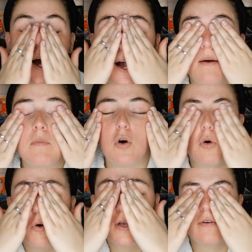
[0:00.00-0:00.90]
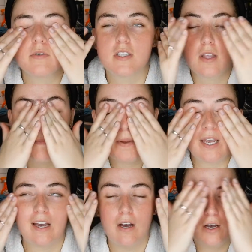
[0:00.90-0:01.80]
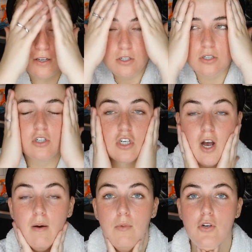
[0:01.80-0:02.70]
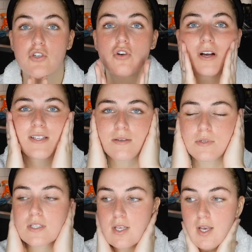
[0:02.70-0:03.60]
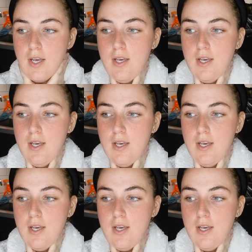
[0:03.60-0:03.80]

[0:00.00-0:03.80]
or it was the bigger gel moisturiser was